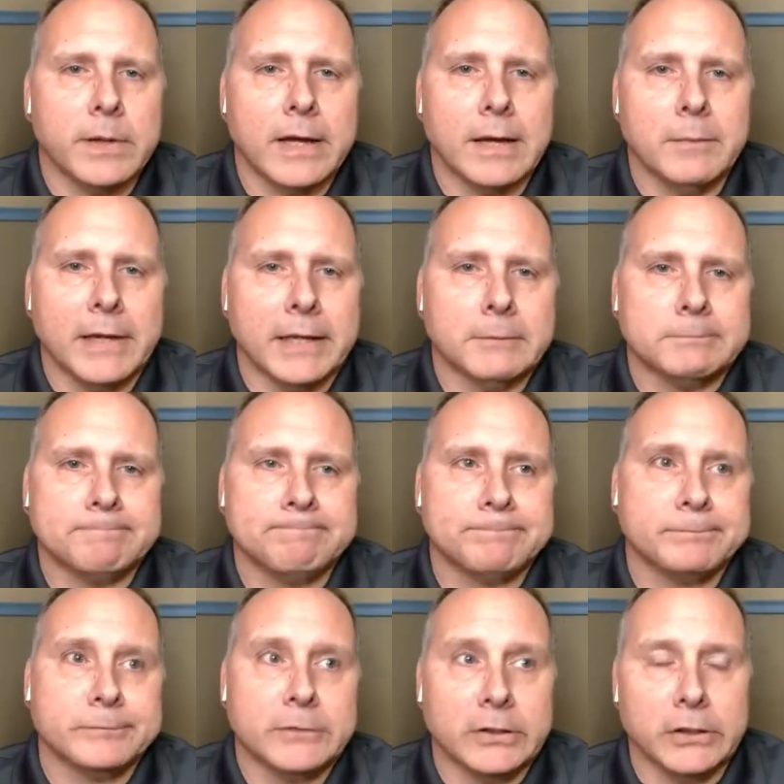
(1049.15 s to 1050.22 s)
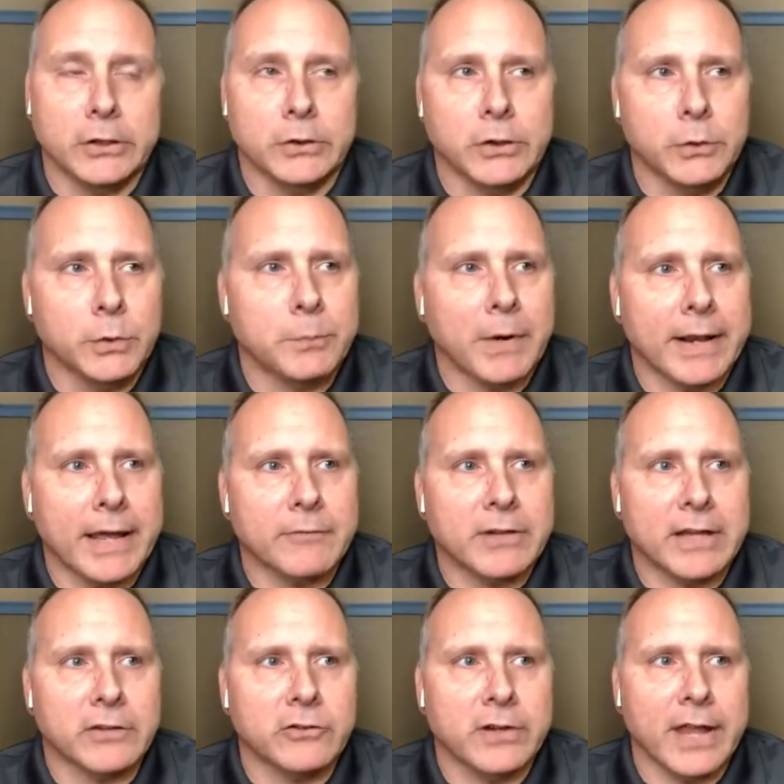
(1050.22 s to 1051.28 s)
I mean, you would probably have
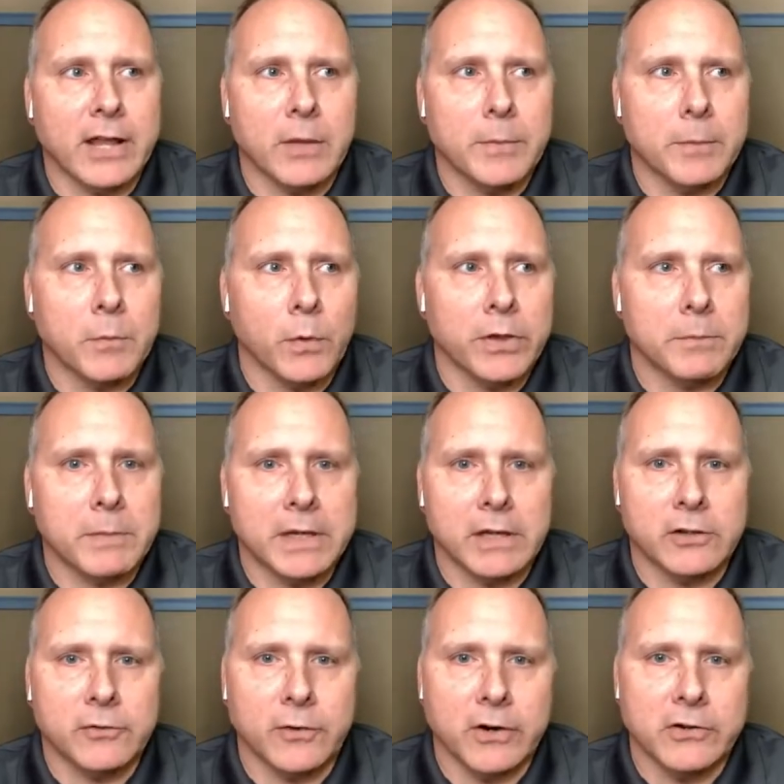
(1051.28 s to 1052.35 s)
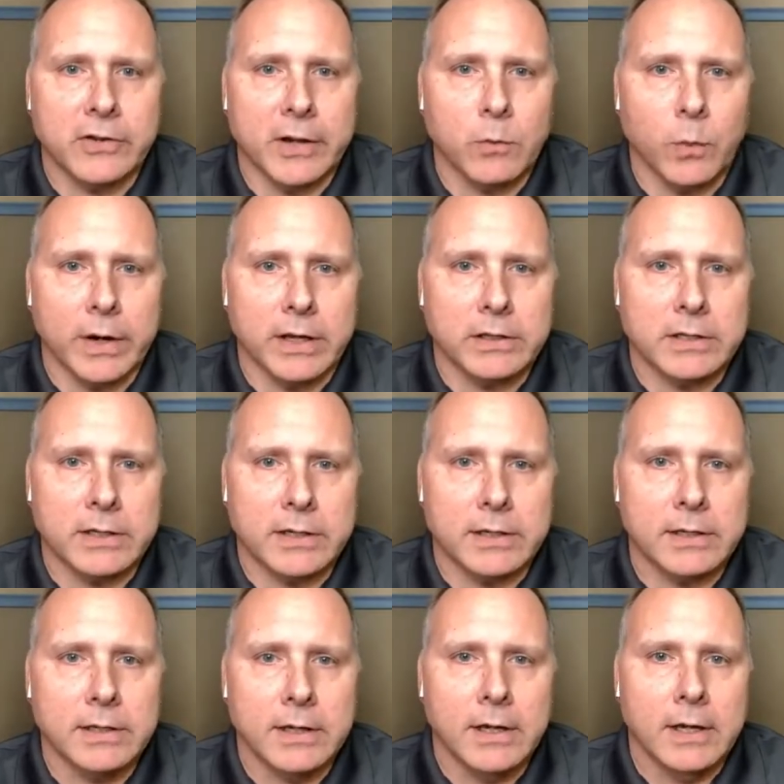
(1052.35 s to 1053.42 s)
to answer that a little bit more than me as far as like wanting
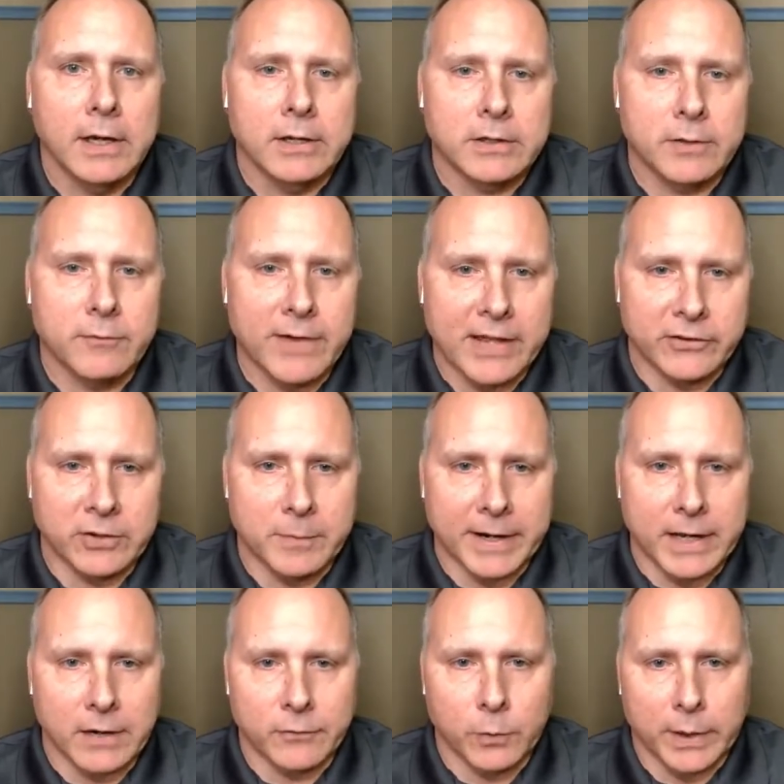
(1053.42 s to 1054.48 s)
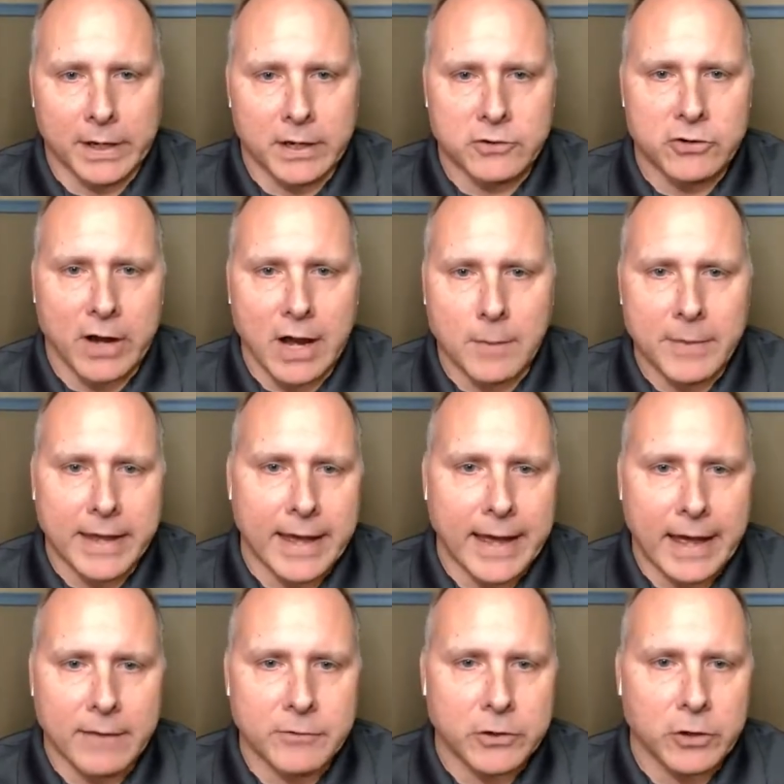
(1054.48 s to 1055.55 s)
to vet somebody up for what kind of job they
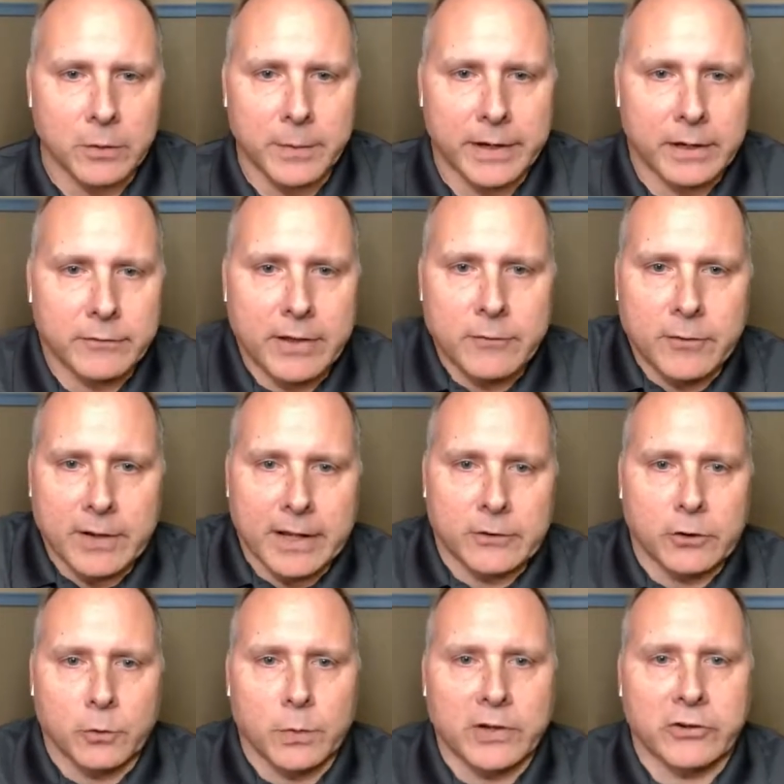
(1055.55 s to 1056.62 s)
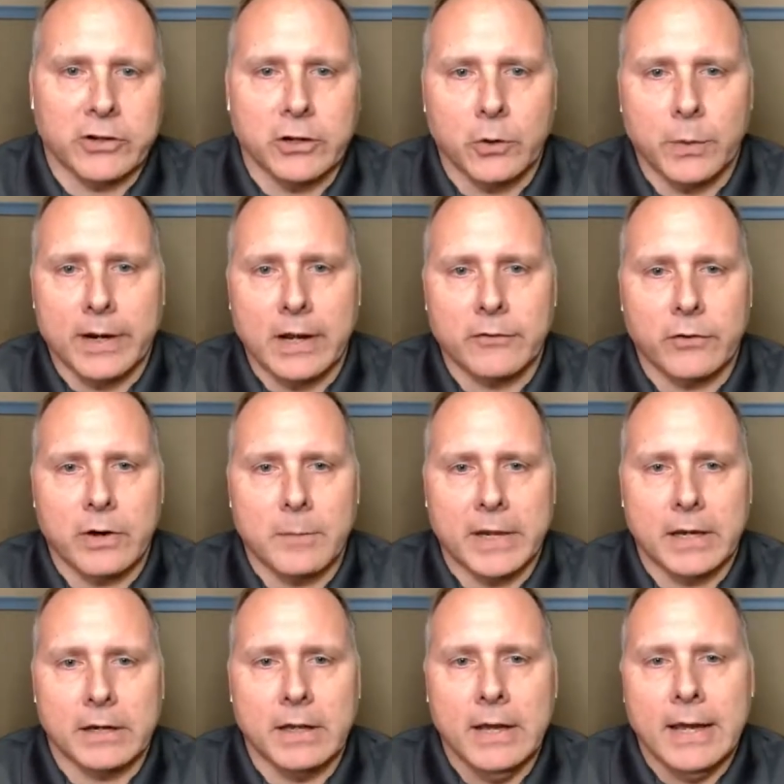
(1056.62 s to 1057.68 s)
have, determining if they feel like they're risky or whatever. I
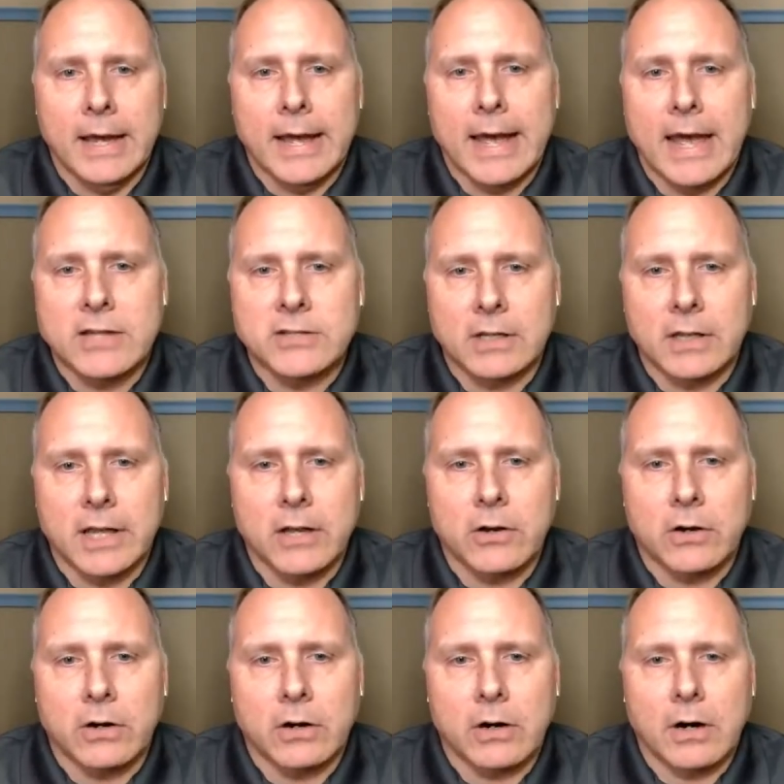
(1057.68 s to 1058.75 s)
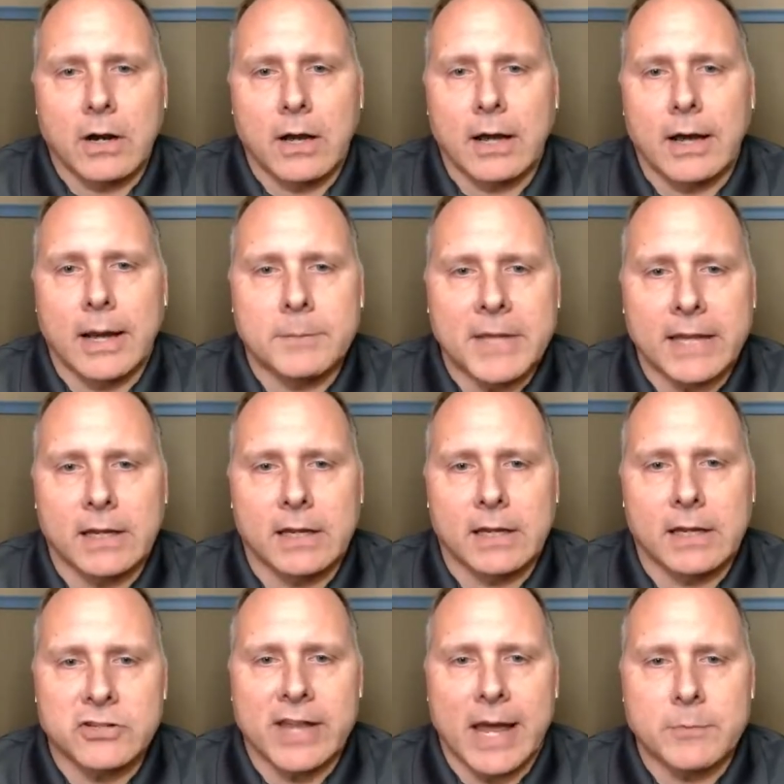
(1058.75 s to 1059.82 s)
mean, as a lender, I'm
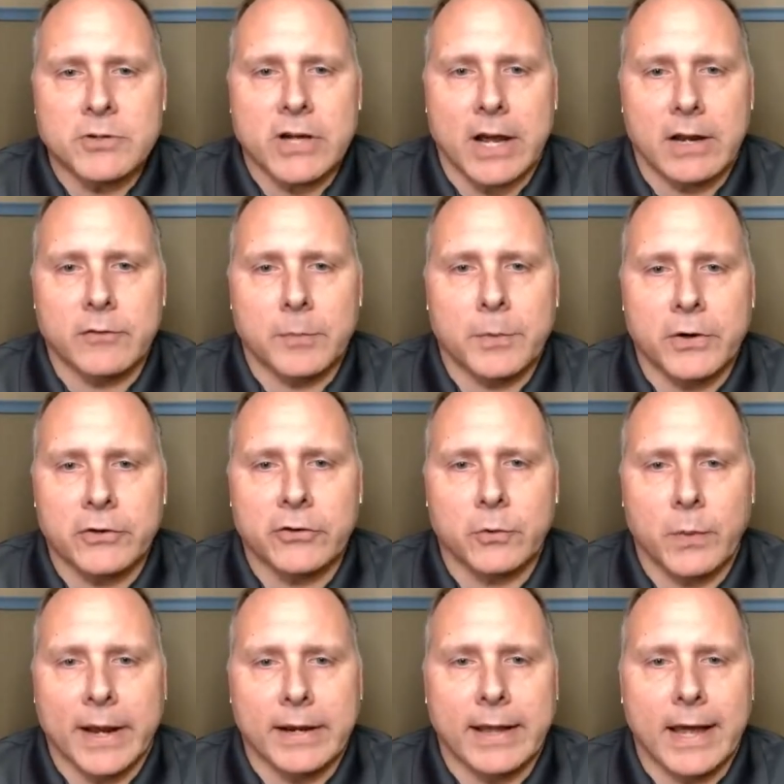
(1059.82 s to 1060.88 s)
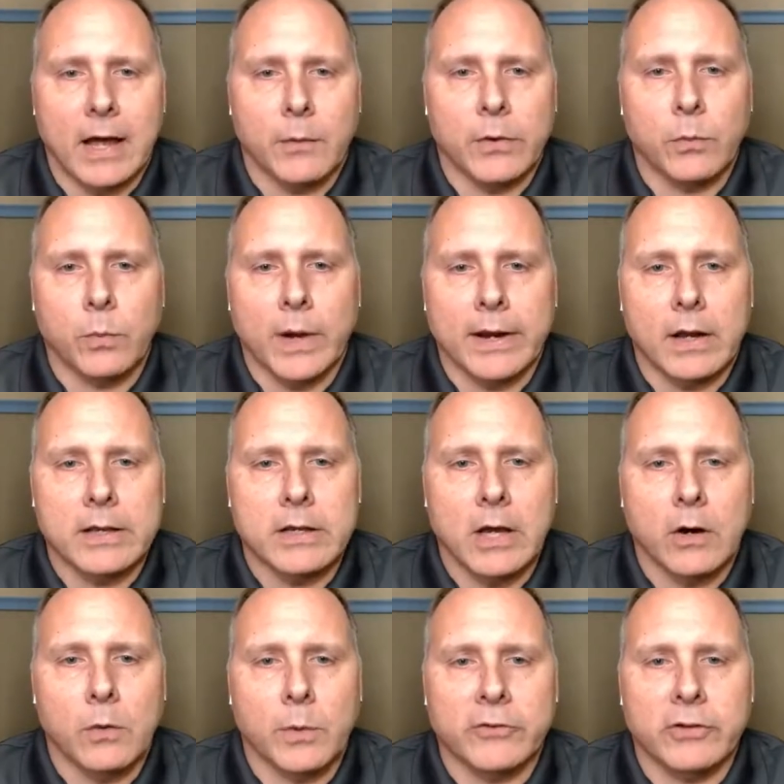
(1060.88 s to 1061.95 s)
taking a snapshot of a person right now with what I
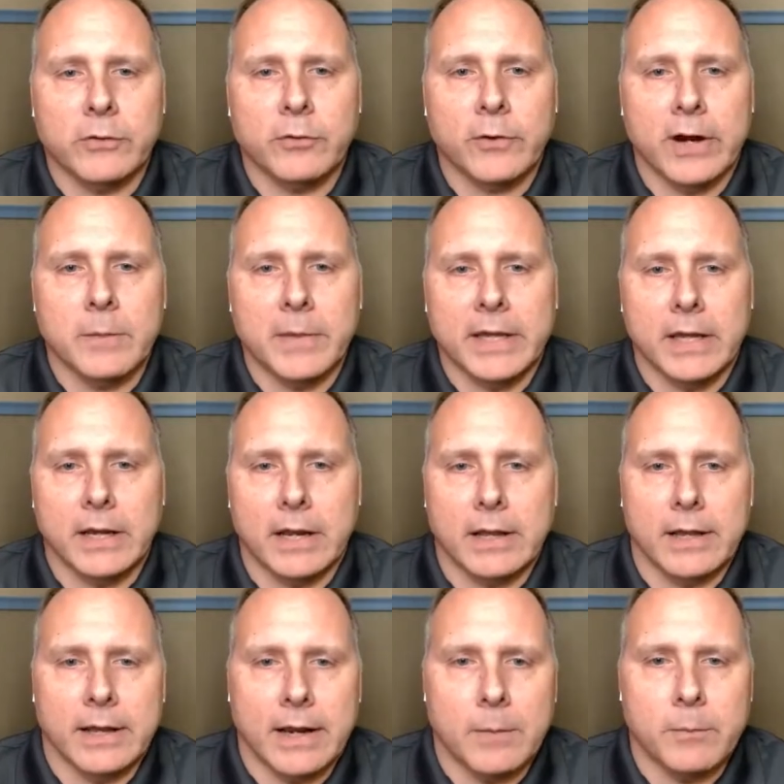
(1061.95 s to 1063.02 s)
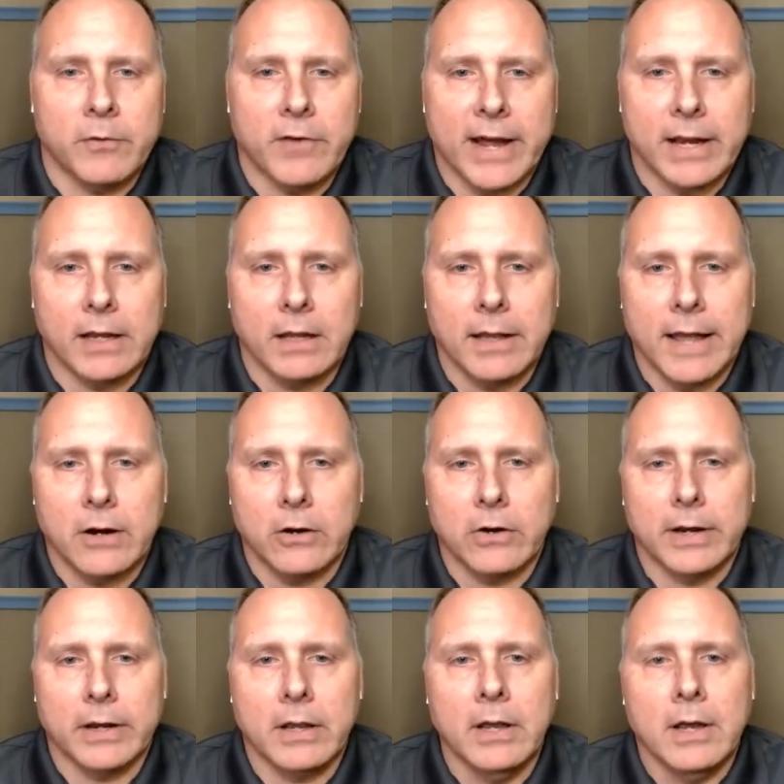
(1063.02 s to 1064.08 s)
know and what's in front of me, and I'm providing a letter.
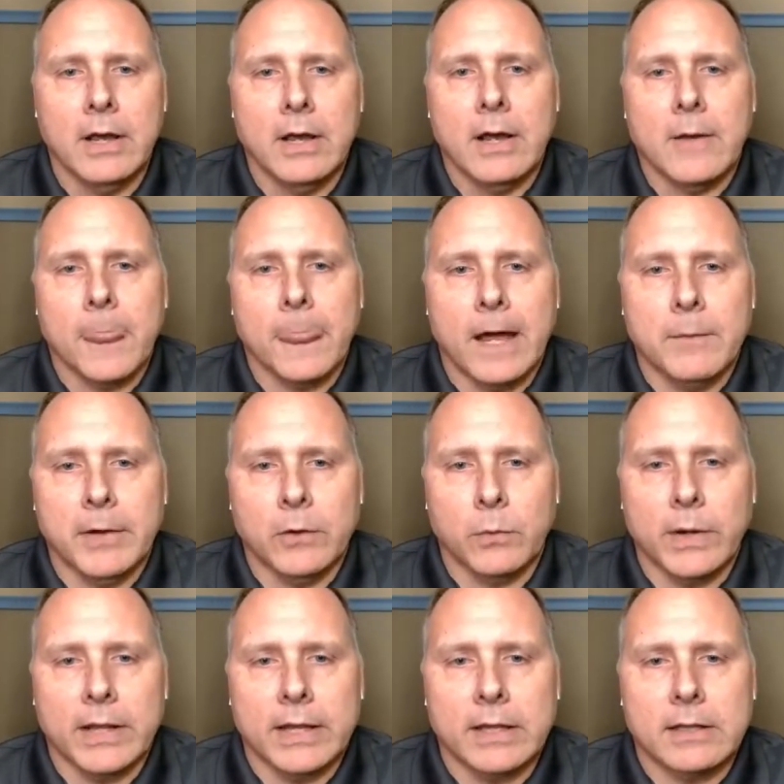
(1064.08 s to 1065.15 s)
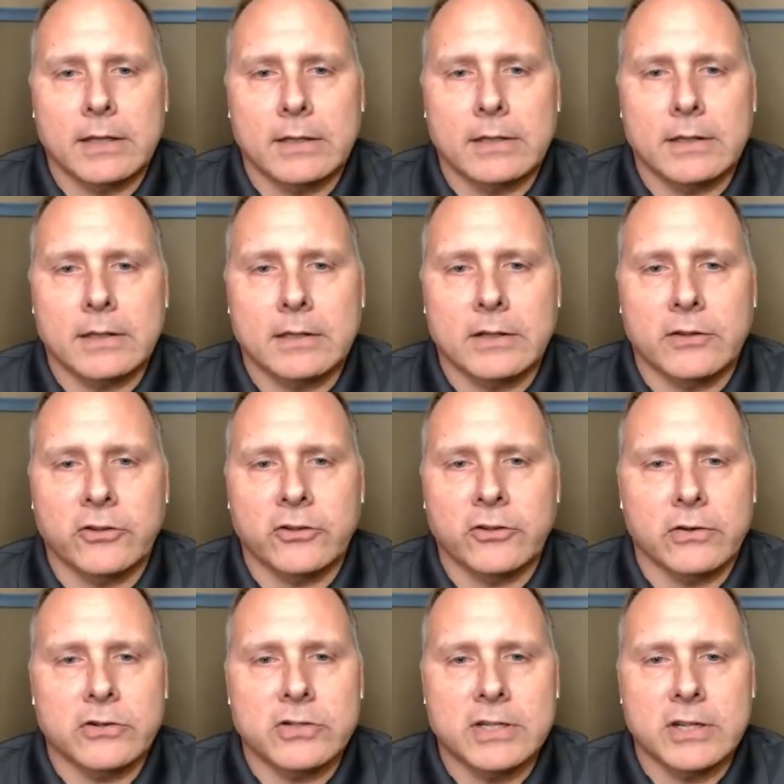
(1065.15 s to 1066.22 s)
And I mean, really, the
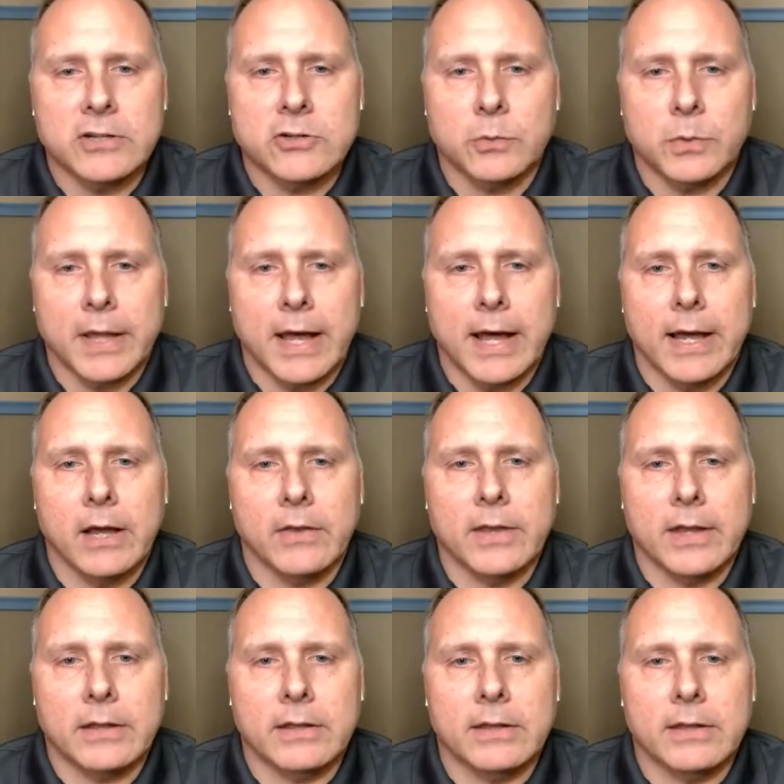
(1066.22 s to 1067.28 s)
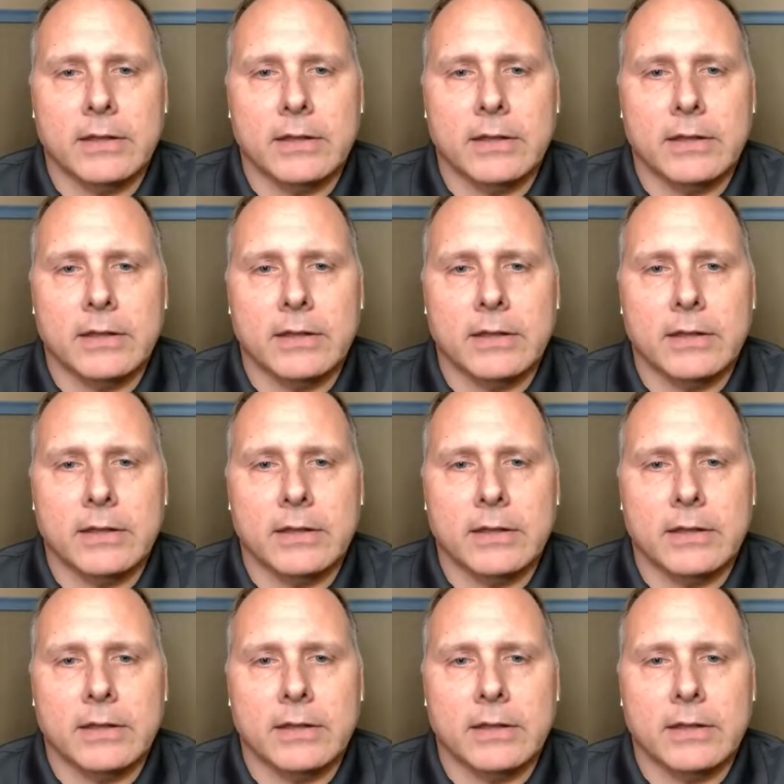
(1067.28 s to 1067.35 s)
seller just needs to rely on that